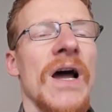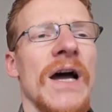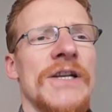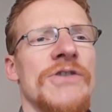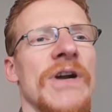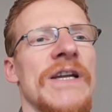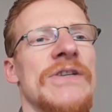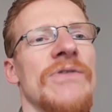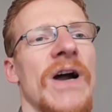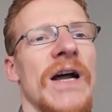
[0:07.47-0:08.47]
I try
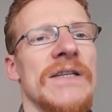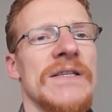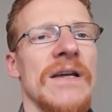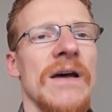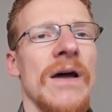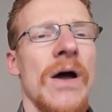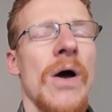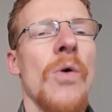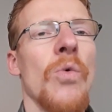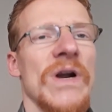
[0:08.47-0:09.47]
to answer
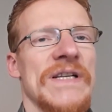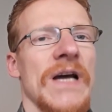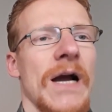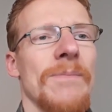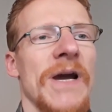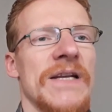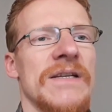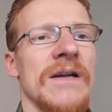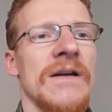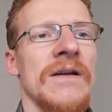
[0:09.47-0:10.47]
what dark
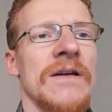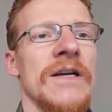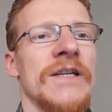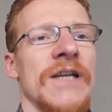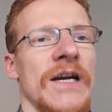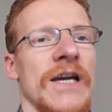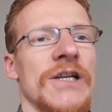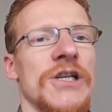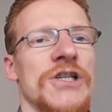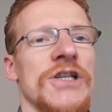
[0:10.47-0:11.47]
matter and dark
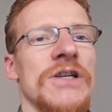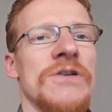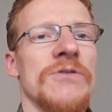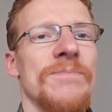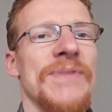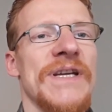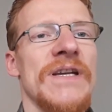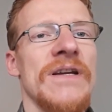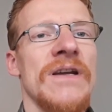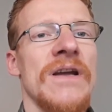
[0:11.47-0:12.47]
energy could
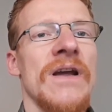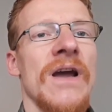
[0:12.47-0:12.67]
be